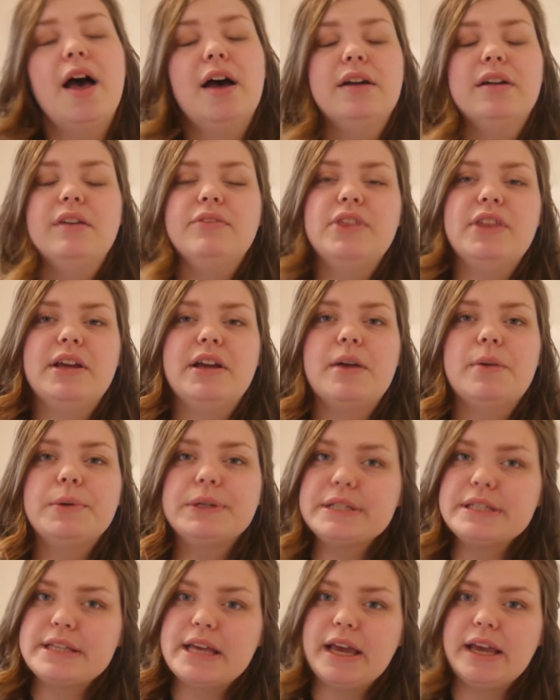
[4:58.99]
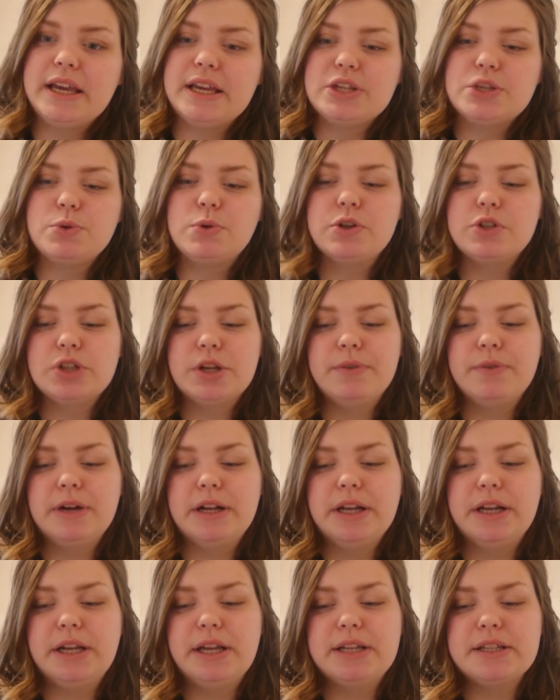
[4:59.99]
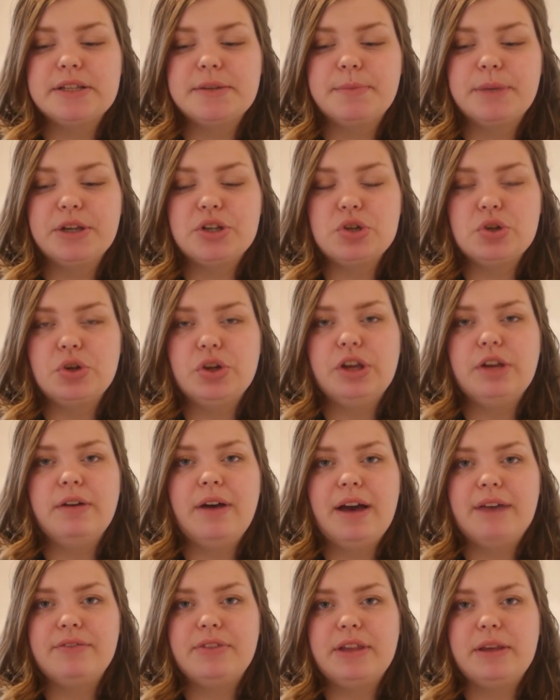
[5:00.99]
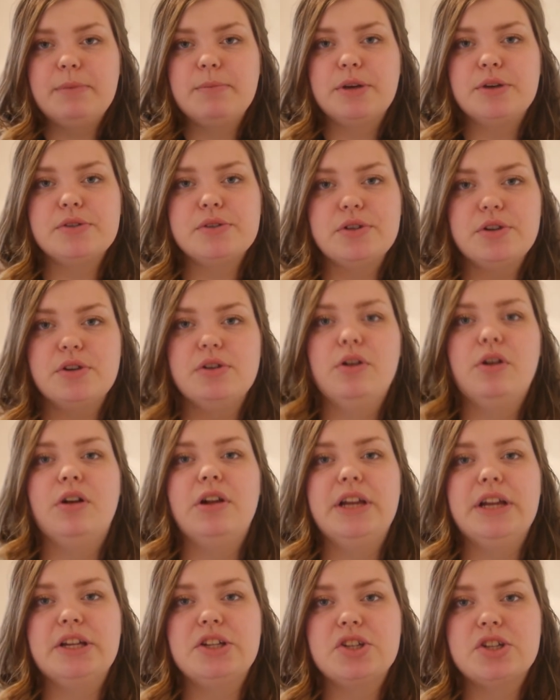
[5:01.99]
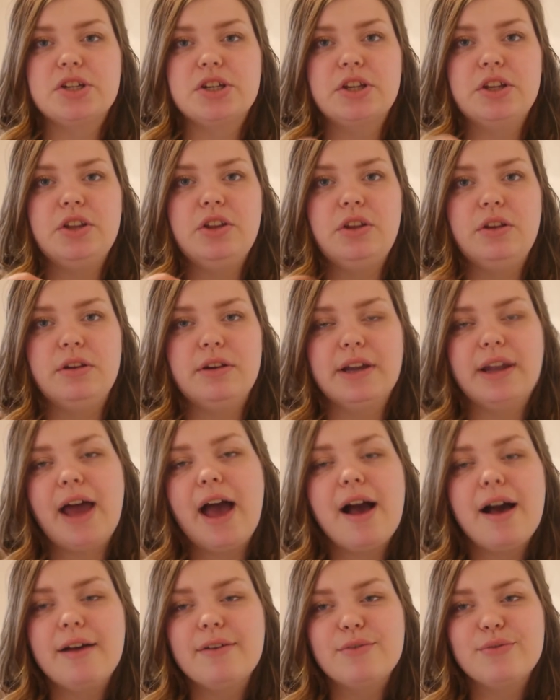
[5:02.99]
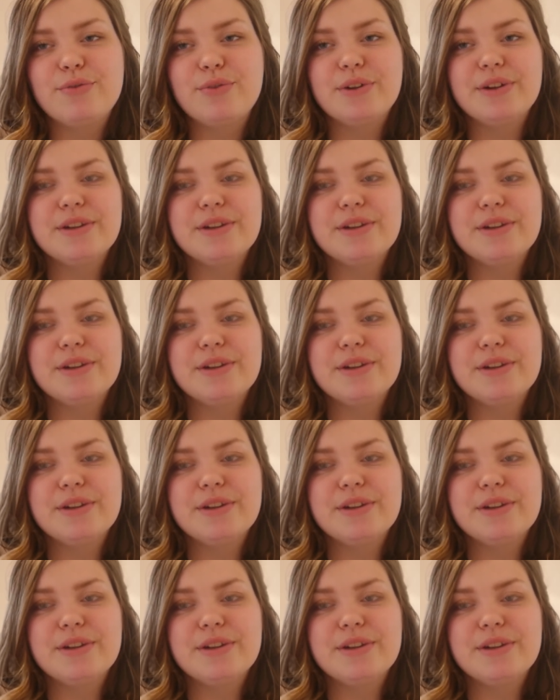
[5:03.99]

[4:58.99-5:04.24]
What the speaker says: Another thing I want to say is you also really need to make sure you have the most knowledge you can have,